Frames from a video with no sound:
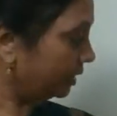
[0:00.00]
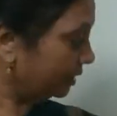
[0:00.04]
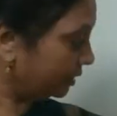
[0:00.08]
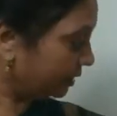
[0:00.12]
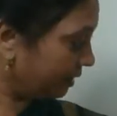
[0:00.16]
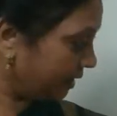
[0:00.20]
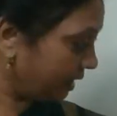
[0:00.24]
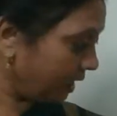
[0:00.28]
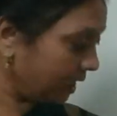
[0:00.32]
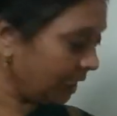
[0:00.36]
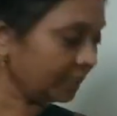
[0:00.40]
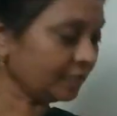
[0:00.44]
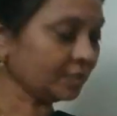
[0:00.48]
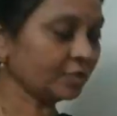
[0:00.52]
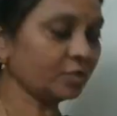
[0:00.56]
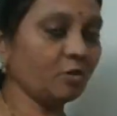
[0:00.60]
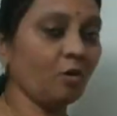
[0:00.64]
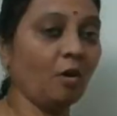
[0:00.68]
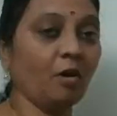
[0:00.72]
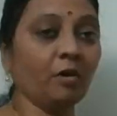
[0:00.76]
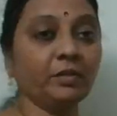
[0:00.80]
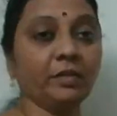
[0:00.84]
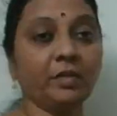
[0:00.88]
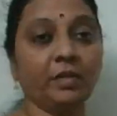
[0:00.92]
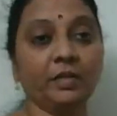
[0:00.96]
These
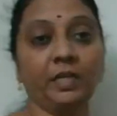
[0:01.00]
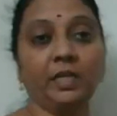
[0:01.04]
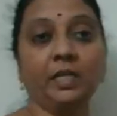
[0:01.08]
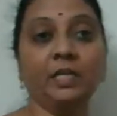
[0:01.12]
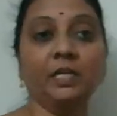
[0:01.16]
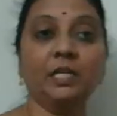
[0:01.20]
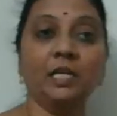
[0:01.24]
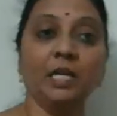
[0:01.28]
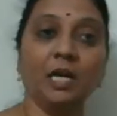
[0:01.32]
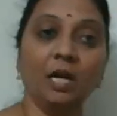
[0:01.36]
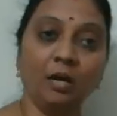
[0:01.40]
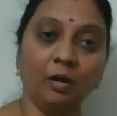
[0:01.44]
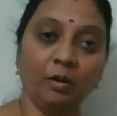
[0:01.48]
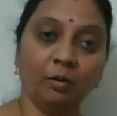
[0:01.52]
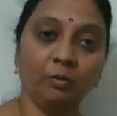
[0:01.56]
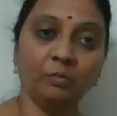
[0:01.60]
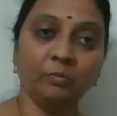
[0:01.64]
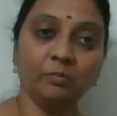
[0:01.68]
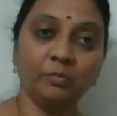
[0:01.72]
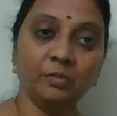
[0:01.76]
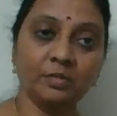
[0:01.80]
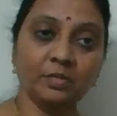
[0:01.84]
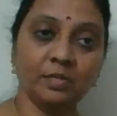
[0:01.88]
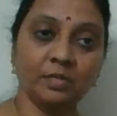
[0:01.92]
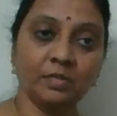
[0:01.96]
concrete
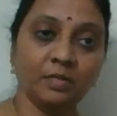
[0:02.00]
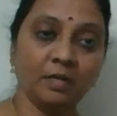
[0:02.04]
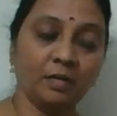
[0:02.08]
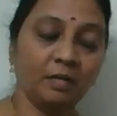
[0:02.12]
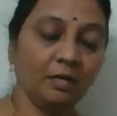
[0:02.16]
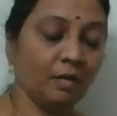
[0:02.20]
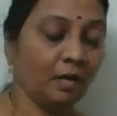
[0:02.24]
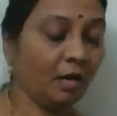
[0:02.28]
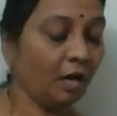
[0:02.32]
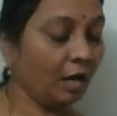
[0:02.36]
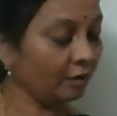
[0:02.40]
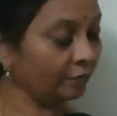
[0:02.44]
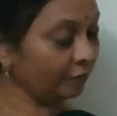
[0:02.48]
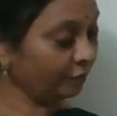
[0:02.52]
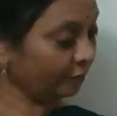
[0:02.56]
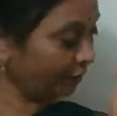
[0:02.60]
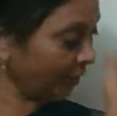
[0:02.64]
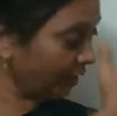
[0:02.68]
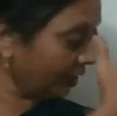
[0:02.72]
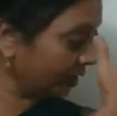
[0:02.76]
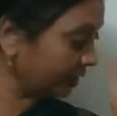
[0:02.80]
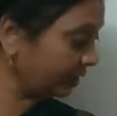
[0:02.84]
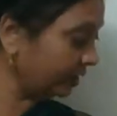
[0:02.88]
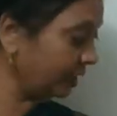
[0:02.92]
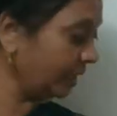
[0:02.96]
nouns are
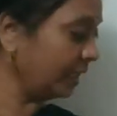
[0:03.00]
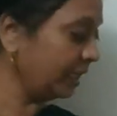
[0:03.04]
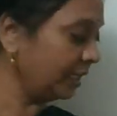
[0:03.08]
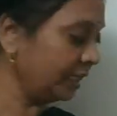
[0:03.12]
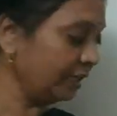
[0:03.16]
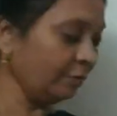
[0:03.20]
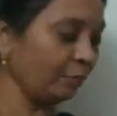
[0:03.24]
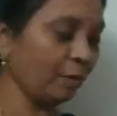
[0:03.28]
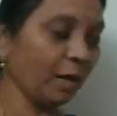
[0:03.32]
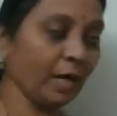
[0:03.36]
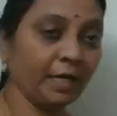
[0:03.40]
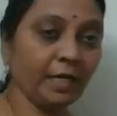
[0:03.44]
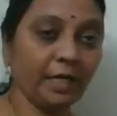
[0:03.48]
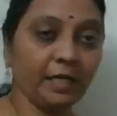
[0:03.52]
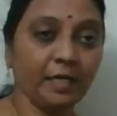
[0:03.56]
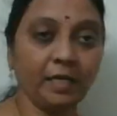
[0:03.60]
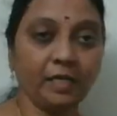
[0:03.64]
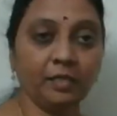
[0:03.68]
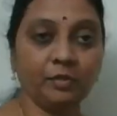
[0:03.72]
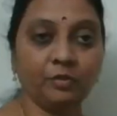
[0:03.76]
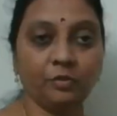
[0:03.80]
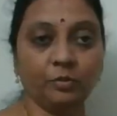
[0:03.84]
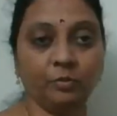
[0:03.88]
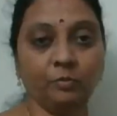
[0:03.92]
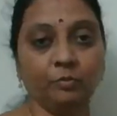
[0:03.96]
further divided
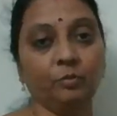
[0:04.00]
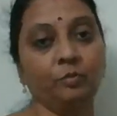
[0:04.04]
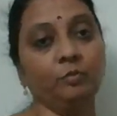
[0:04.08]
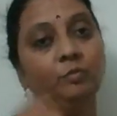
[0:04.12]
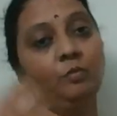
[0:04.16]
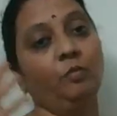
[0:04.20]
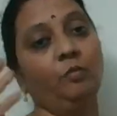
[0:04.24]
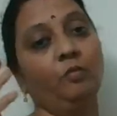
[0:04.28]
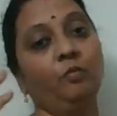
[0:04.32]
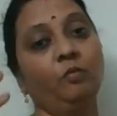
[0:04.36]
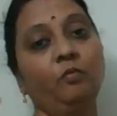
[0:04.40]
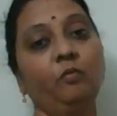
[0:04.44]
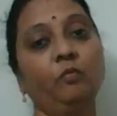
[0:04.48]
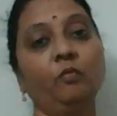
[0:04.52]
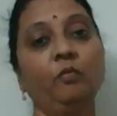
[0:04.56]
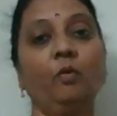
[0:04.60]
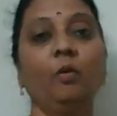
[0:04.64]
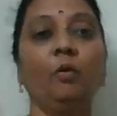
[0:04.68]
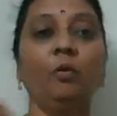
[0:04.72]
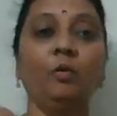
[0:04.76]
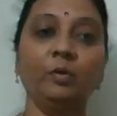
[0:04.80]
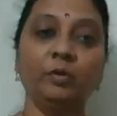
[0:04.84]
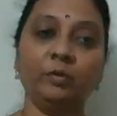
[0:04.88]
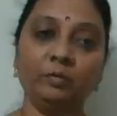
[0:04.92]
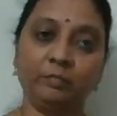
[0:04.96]
into
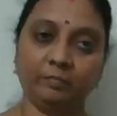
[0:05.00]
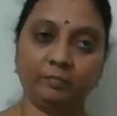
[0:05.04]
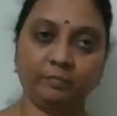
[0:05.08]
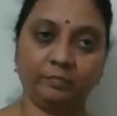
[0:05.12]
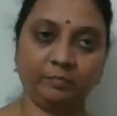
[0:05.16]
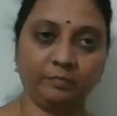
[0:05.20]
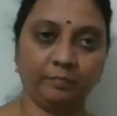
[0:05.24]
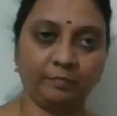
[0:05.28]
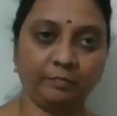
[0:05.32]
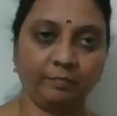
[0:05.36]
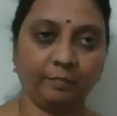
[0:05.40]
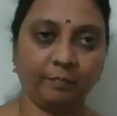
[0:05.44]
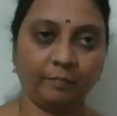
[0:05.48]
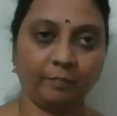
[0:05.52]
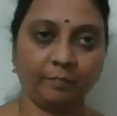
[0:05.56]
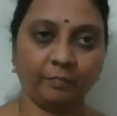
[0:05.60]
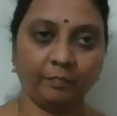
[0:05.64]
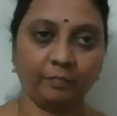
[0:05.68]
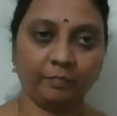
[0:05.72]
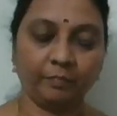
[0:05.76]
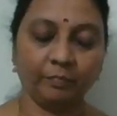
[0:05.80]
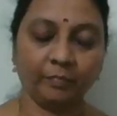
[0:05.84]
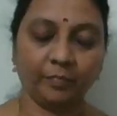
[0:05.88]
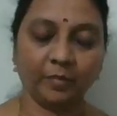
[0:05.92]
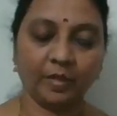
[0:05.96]
four.
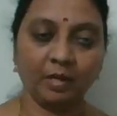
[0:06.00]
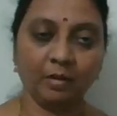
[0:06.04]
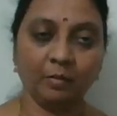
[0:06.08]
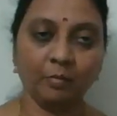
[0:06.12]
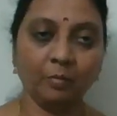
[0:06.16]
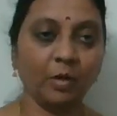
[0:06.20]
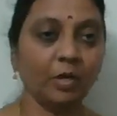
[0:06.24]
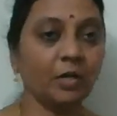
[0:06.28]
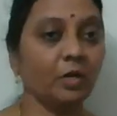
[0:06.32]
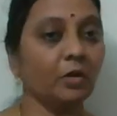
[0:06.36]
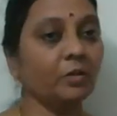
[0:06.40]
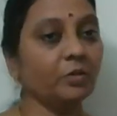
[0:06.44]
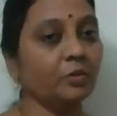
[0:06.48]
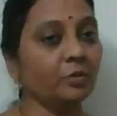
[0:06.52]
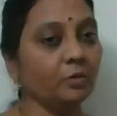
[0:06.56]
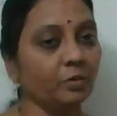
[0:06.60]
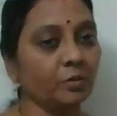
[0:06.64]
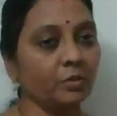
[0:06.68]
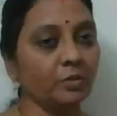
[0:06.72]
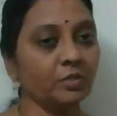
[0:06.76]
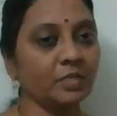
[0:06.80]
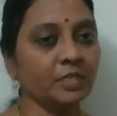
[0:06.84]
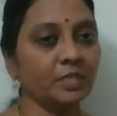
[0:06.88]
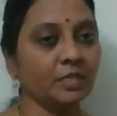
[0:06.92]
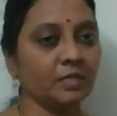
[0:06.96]
What are
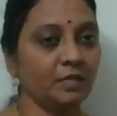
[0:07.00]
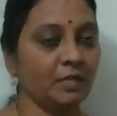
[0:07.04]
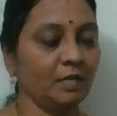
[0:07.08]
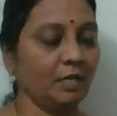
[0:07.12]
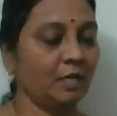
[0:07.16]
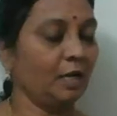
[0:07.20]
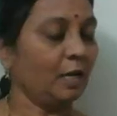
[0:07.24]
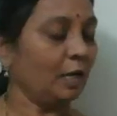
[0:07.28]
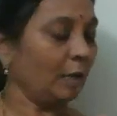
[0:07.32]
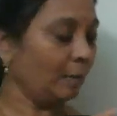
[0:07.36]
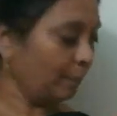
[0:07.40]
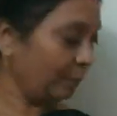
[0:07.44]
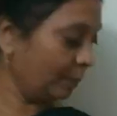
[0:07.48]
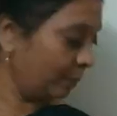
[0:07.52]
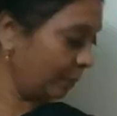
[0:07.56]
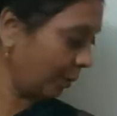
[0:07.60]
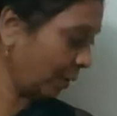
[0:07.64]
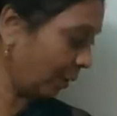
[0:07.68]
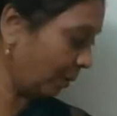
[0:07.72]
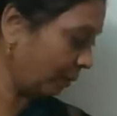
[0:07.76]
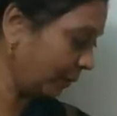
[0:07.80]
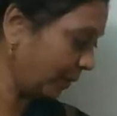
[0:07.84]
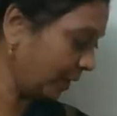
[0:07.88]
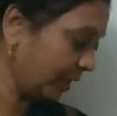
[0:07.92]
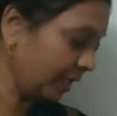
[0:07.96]
those?
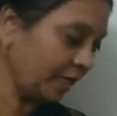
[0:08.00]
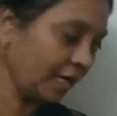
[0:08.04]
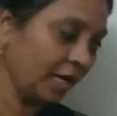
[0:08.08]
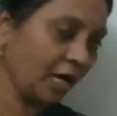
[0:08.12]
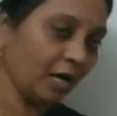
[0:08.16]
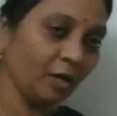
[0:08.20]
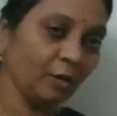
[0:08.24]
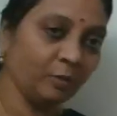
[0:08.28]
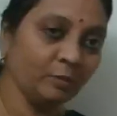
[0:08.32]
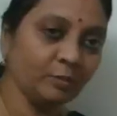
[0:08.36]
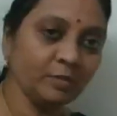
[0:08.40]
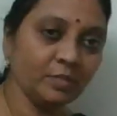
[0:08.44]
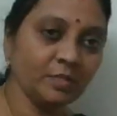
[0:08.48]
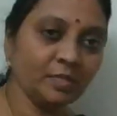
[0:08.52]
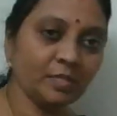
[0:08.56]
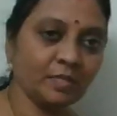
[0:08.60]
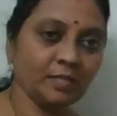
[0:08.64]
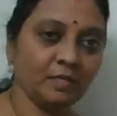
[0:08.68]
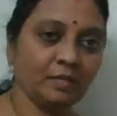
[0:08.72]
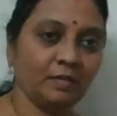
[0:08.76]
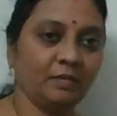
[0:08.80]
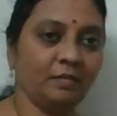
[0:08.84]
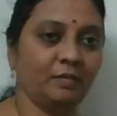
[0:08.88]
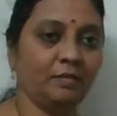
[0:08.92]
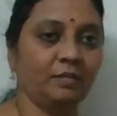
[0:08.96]
Proper
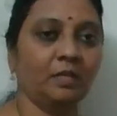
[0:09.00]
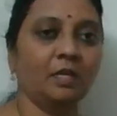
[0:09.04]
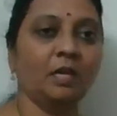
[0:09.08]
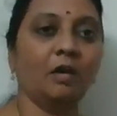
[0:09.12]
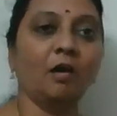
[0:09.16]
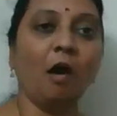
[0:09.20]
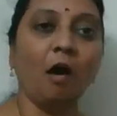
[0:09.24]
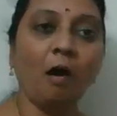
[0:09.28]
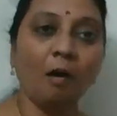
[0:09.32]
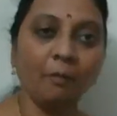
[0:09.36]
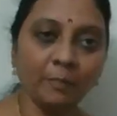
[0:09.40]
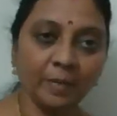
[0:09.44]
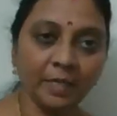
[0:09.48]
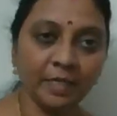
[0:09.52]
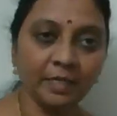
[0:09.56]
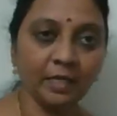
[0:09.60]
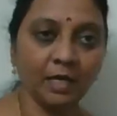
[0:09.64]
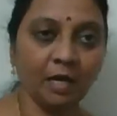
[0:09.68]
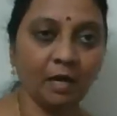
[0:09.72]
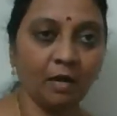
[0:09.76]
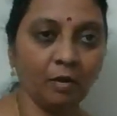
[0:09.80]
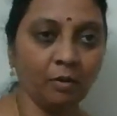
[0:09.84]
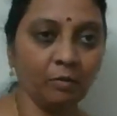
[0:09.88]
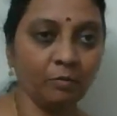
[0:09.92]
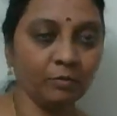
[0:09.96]
nouns, common
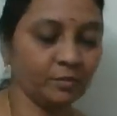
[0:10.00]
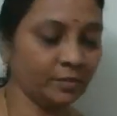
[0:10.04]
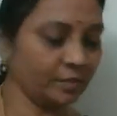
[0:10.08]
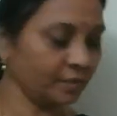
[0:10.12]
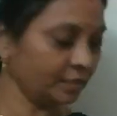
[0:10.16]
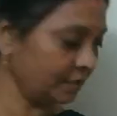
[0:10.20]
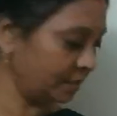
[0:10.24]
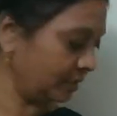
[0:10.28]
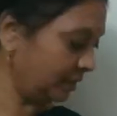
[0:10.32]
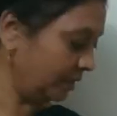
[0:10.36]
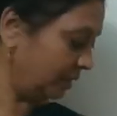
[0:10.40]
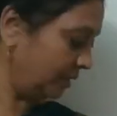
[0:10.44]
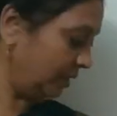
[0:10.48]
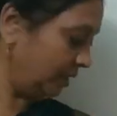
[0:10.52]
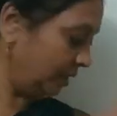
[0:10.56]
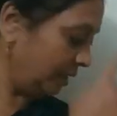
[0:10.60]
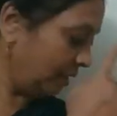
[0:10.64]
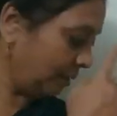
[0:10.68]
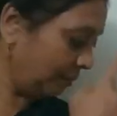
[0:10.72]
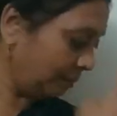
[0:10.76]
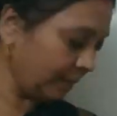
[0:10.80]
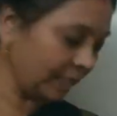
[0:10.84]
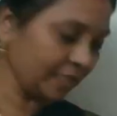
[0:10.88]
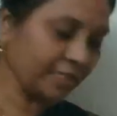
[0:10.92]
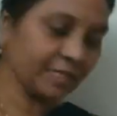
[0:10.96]
nouns,
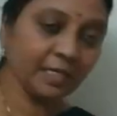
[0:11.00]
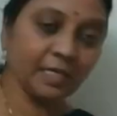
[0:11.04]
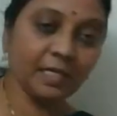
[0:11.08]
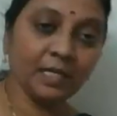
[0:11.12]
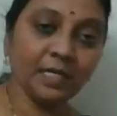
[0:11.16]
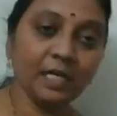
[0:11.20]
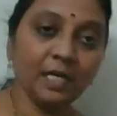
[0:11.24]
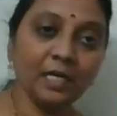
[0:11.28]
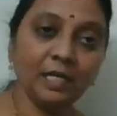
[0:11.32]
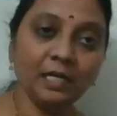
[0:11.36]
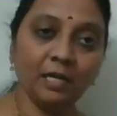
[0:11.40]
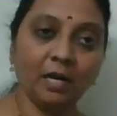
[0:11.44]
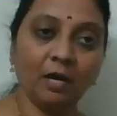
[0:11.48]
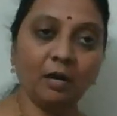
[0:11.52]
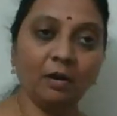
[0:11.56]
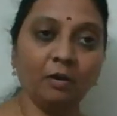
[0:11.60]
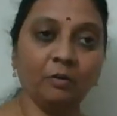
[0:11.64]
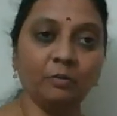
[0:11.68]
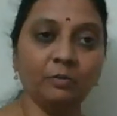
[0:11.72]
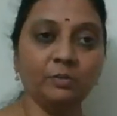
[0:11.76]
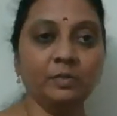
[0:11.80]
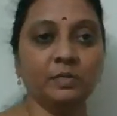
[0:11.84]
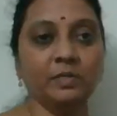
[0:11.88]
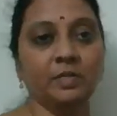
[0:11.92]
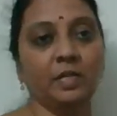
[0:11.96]
material
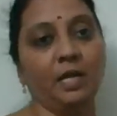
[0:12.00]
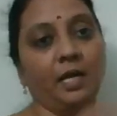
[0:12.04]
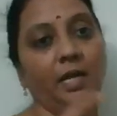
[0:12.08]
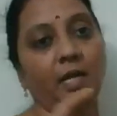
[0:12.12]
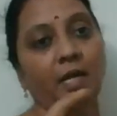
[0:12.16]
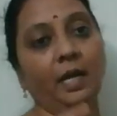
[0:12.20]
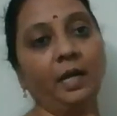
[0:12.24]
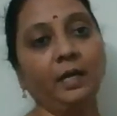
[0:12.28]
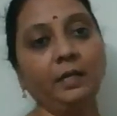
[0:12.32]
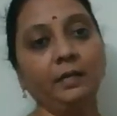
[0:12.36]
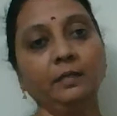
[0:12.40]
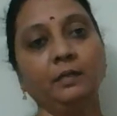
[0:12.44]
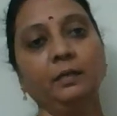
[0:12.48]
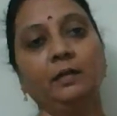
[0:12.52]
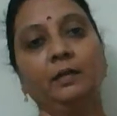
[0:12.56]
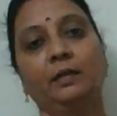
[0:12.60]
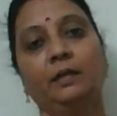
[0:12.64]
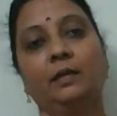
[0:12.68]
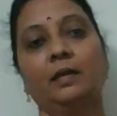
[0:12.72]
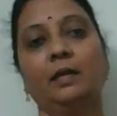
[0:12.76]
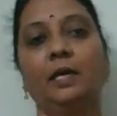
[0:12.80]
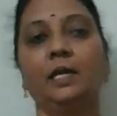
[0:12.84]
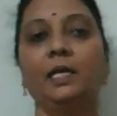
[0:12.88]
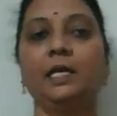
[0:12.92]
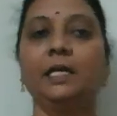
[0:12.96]
nouns, and
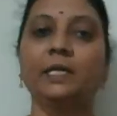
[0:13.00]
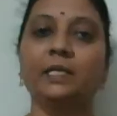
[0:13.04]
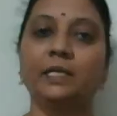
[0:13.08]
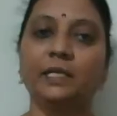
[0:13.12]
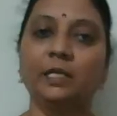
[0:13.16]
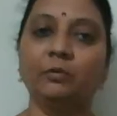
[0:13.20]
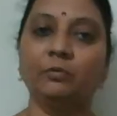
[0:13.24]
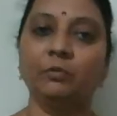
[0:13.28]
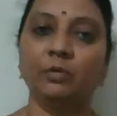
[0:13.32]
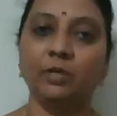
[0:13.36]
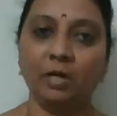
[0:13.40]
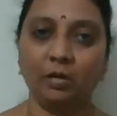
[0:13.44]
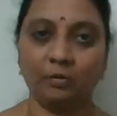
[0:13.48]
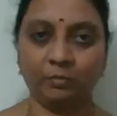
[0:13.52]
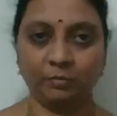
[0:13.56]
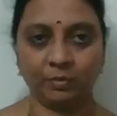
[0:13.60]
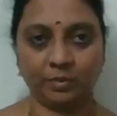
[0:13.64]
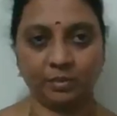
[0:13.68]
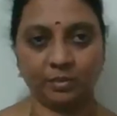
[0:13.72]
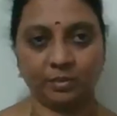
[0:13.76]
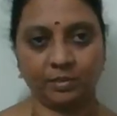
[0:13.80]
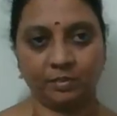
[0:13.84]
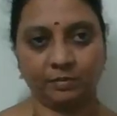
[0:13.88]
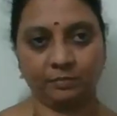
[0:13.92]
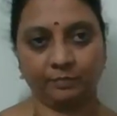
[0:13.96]
collective
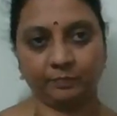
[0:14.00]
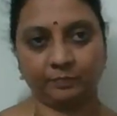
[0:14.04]
nouns.